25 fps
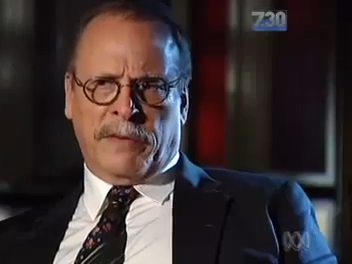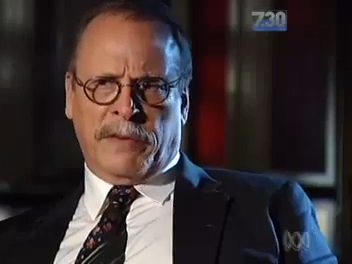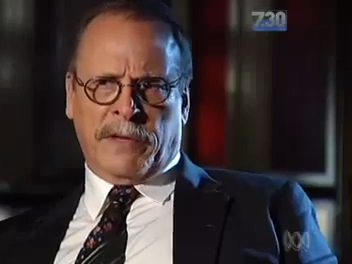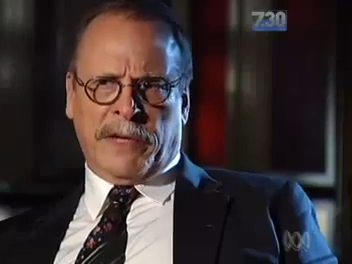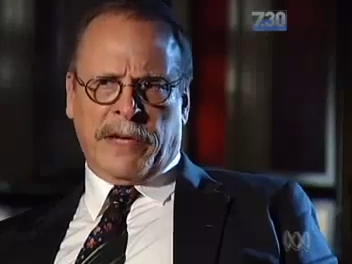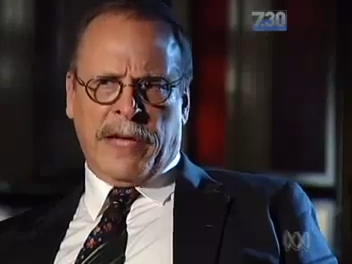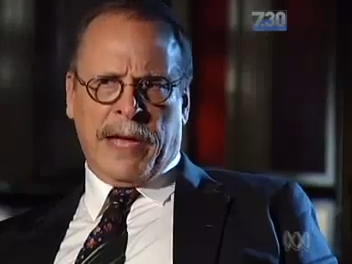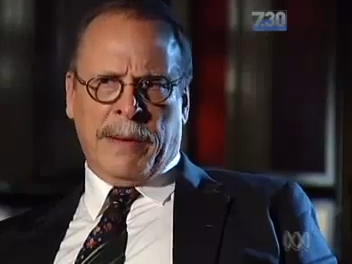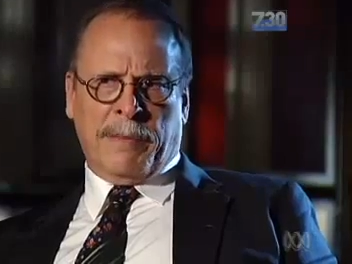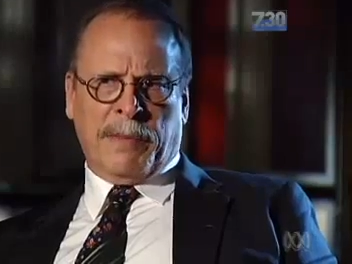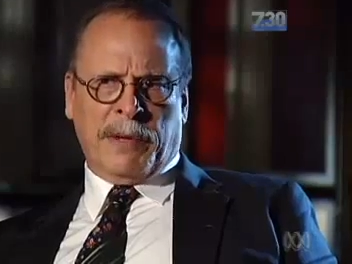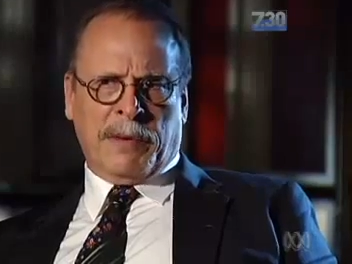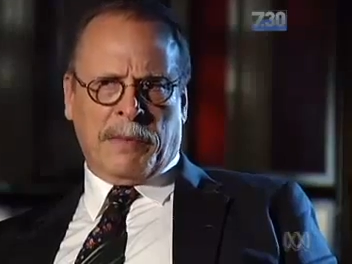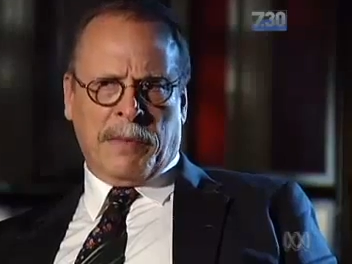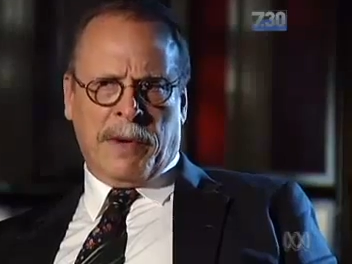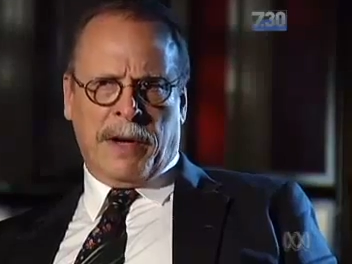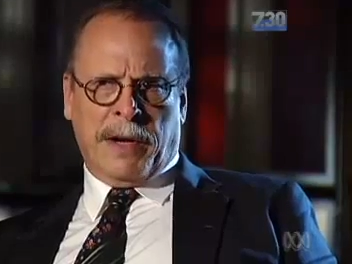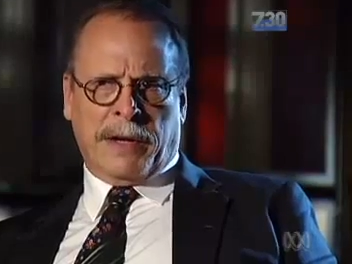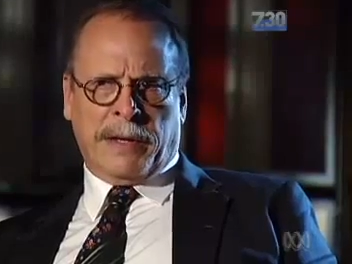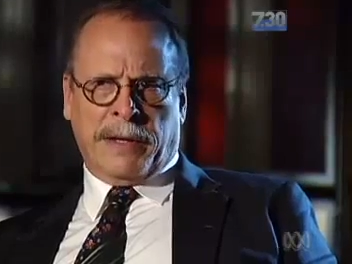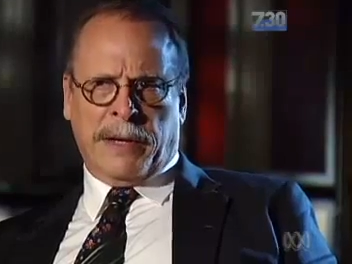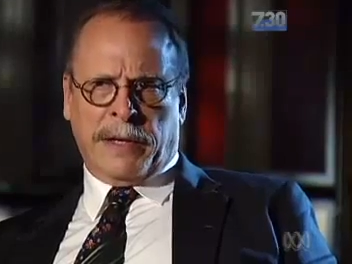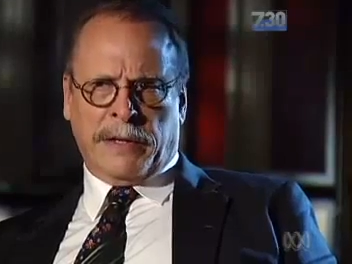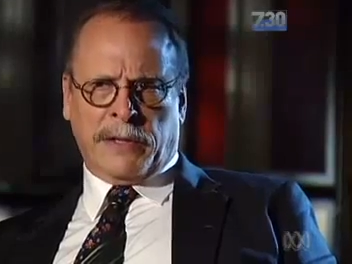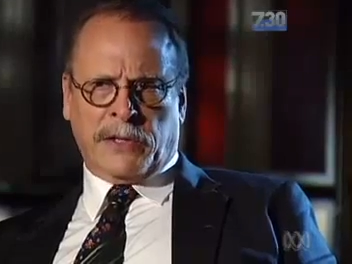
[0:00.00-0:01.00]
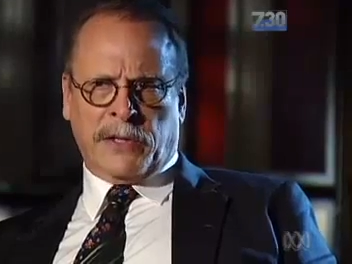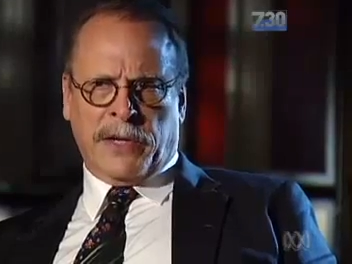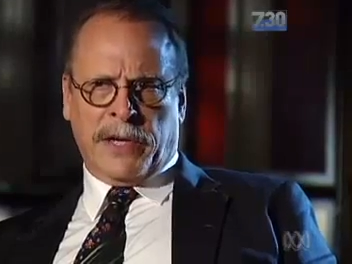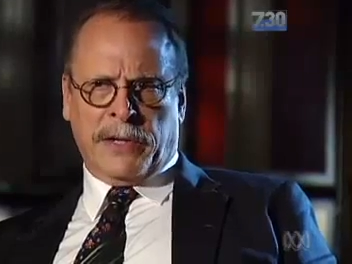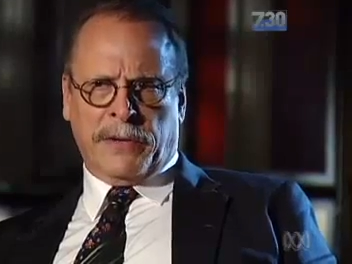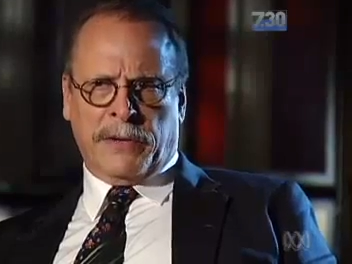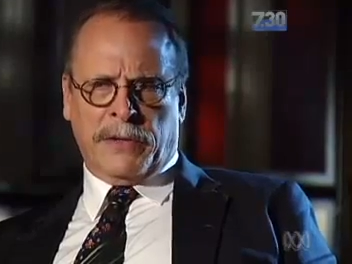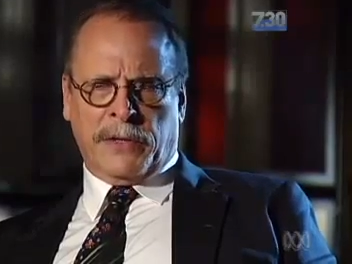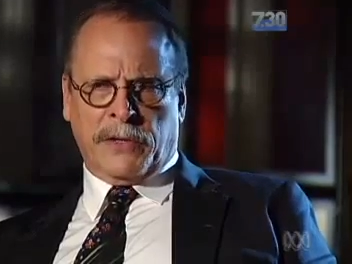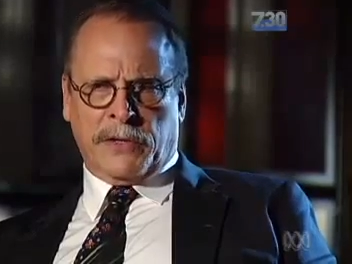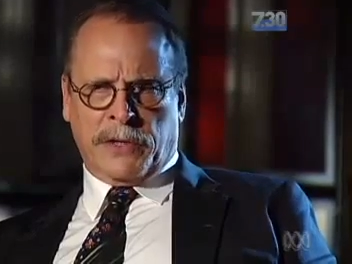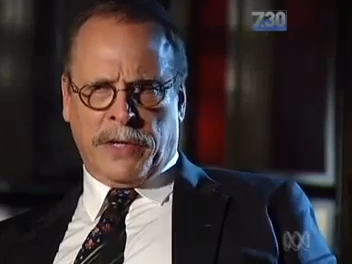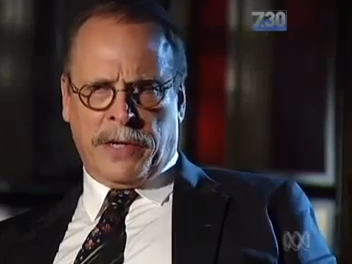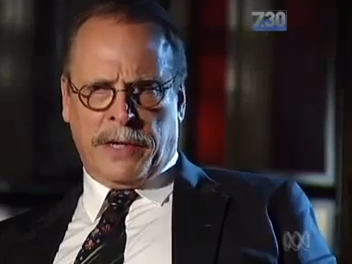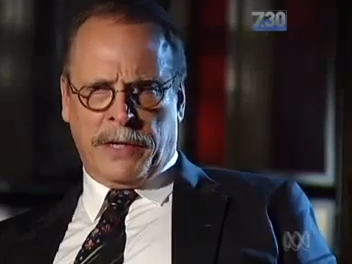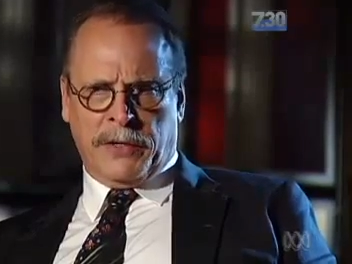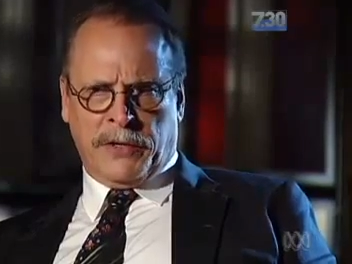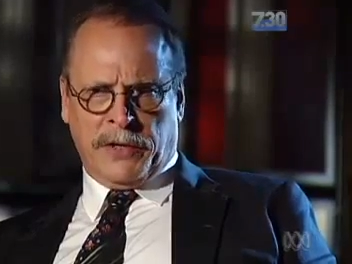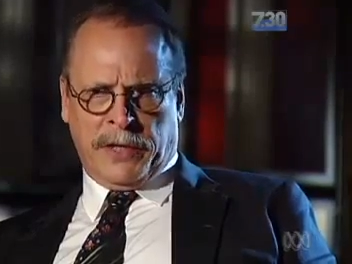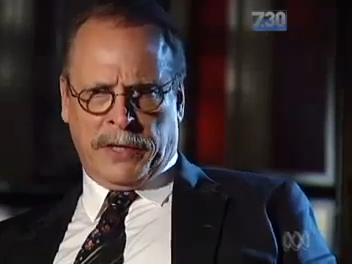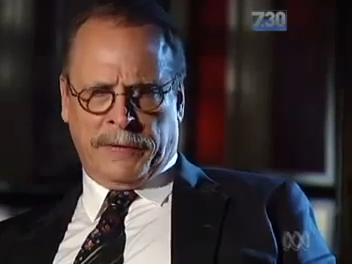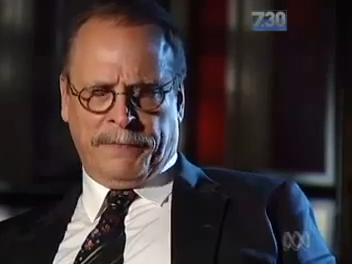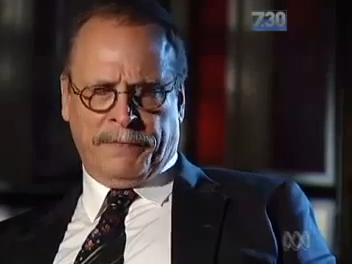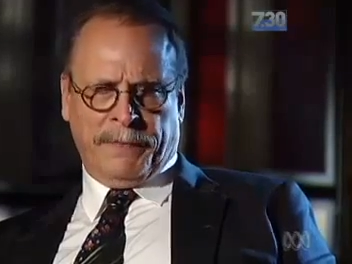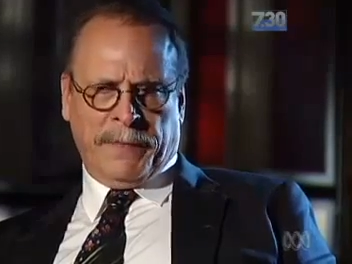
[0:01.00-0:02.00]
of the gambling market out of Southeast
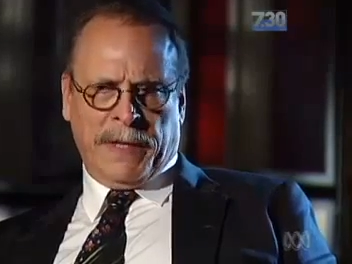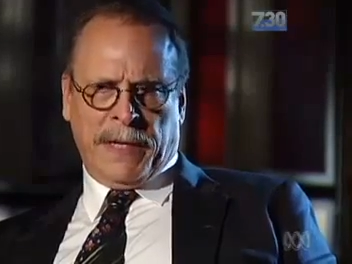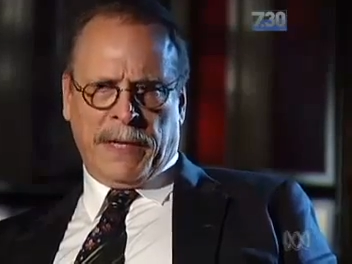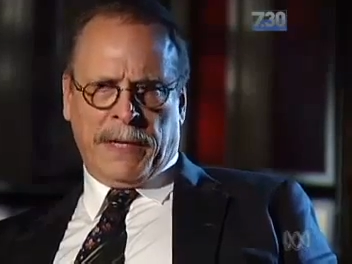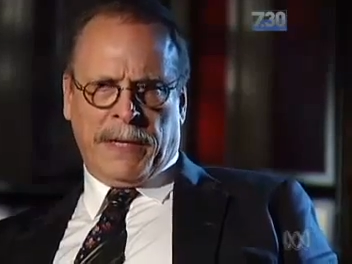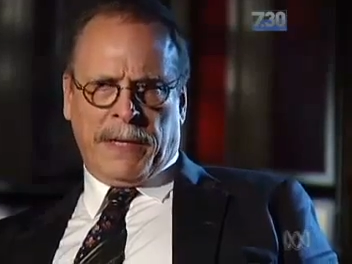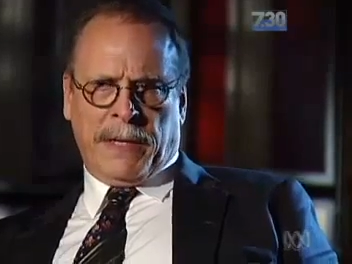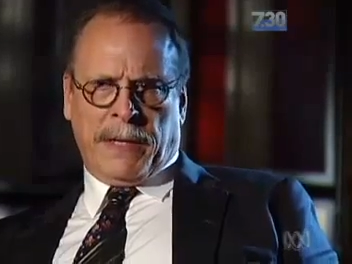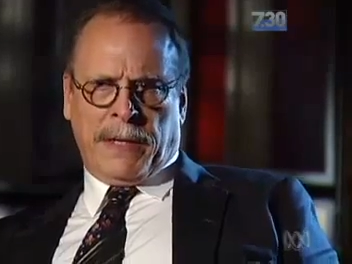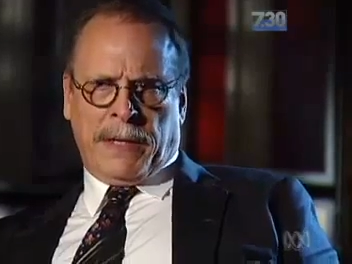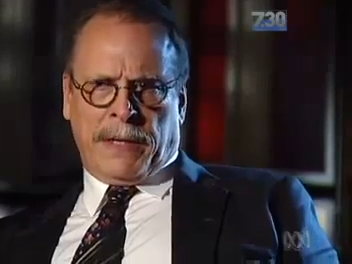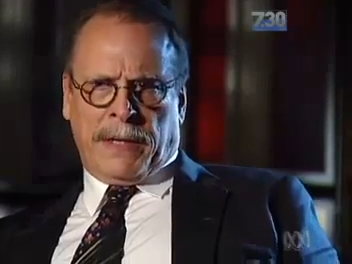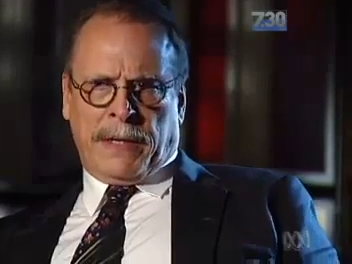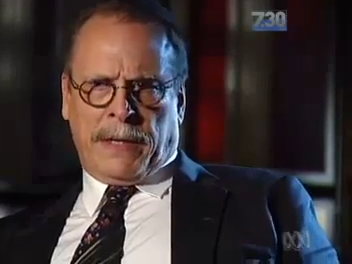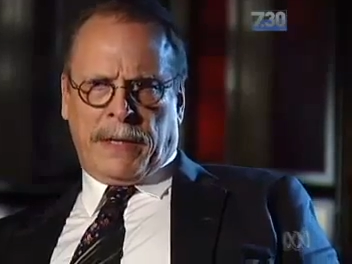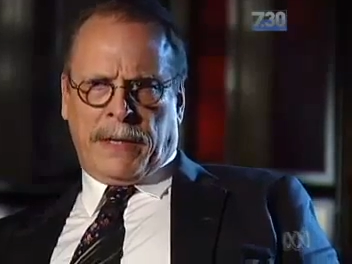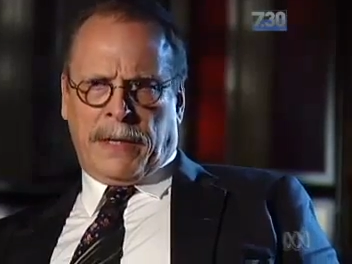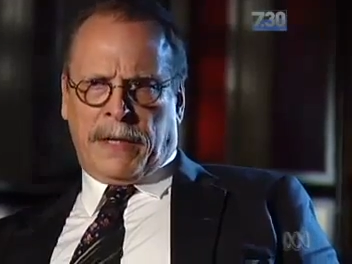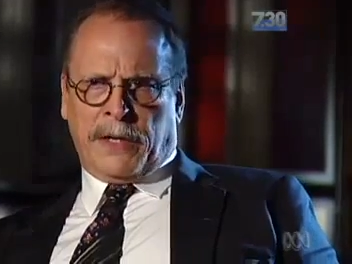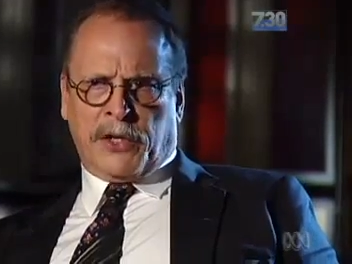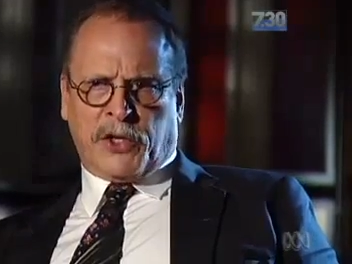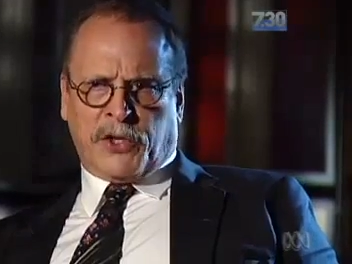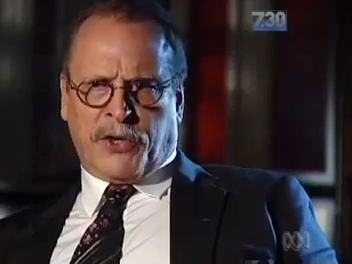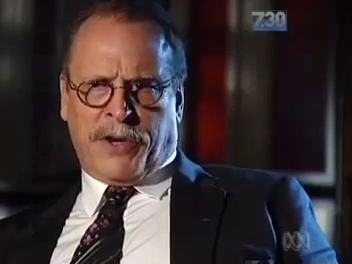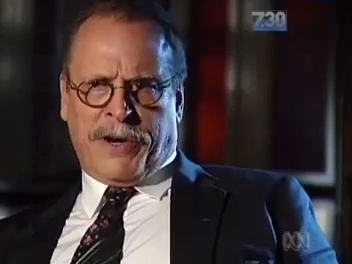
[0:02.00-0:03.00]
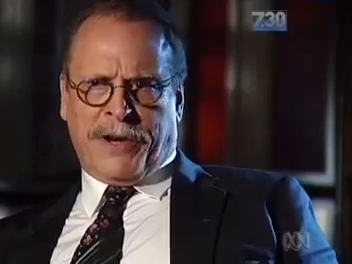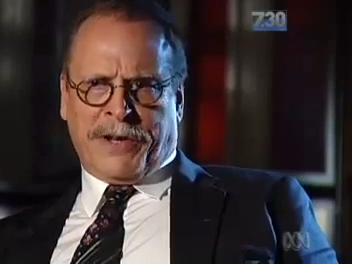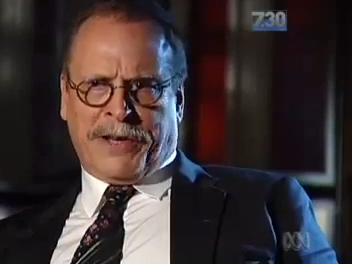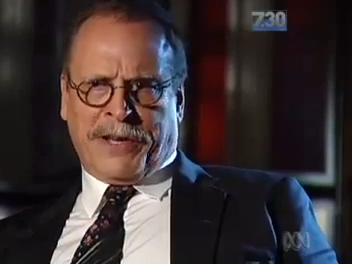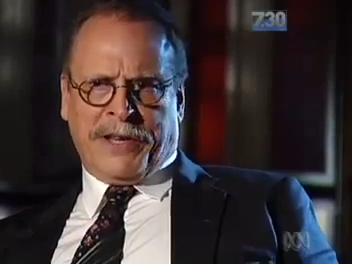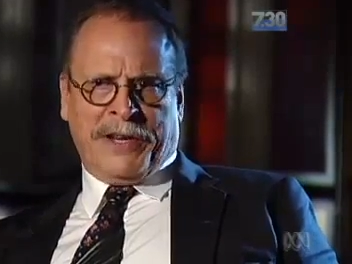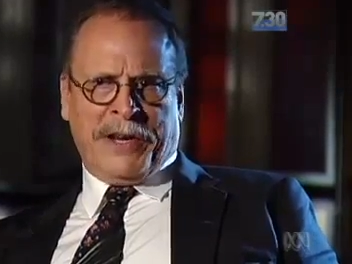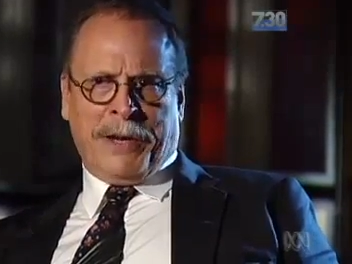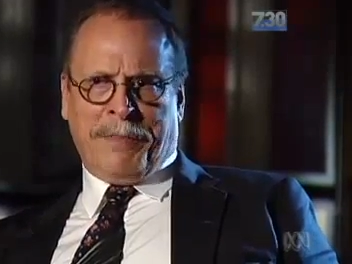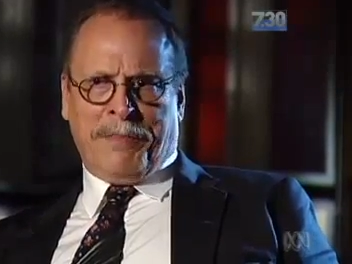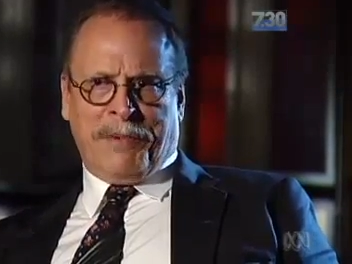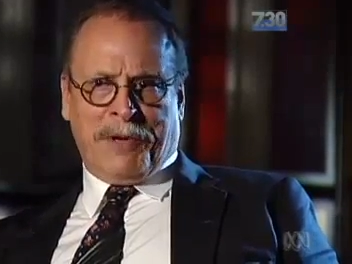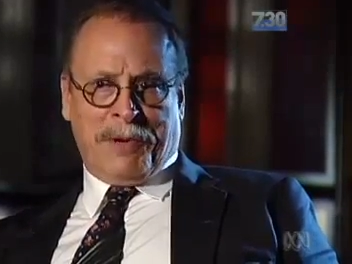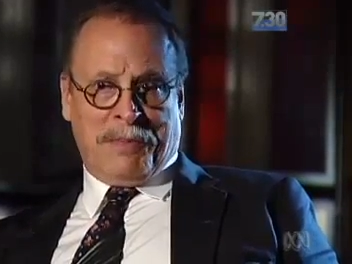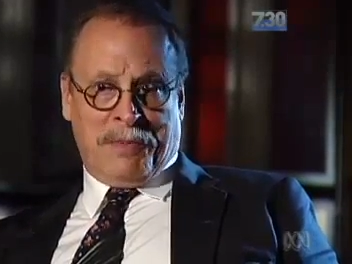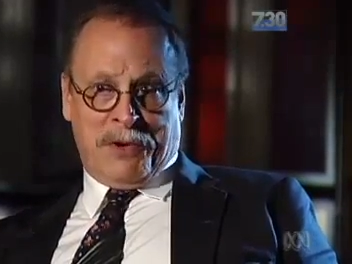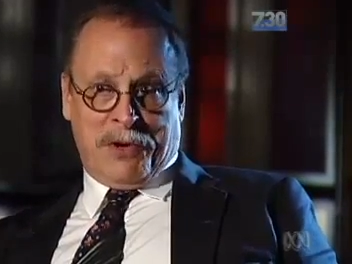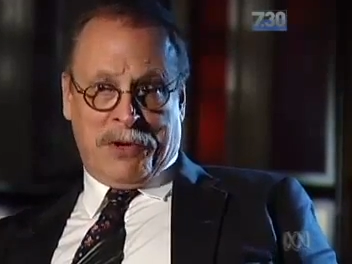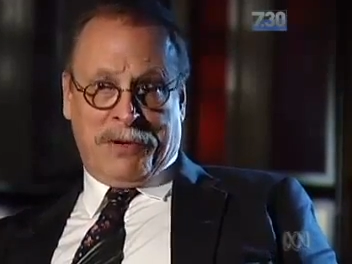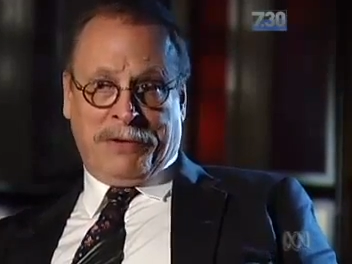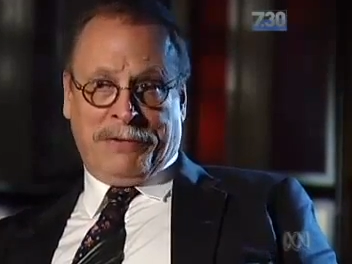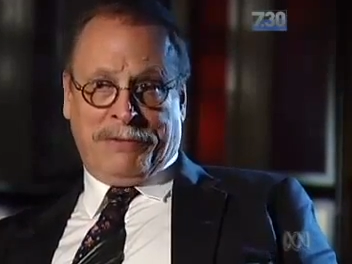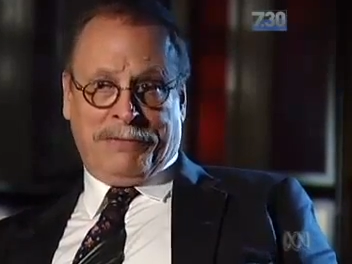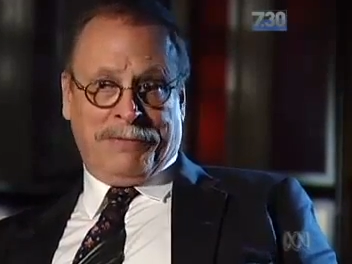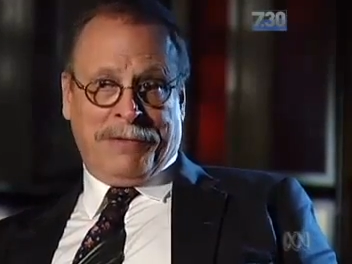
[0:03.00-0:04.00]
Asia. Australia cannot be
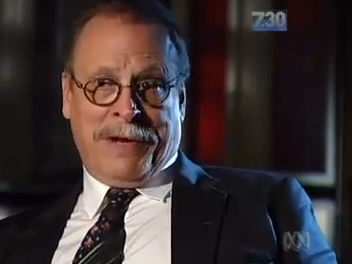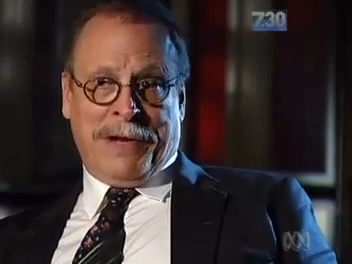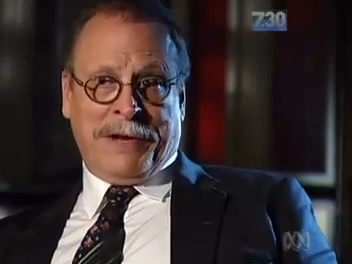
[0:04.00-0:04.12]
immune.